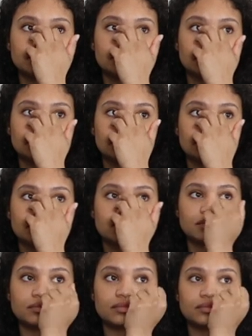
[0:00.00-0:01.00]

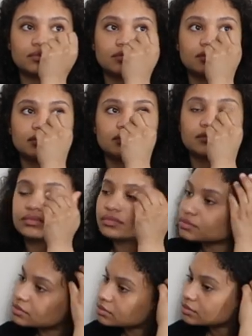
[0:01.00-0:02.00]

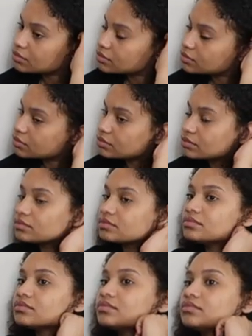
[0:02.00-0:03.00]

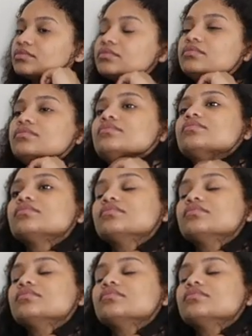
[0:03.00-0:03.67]
[no speech]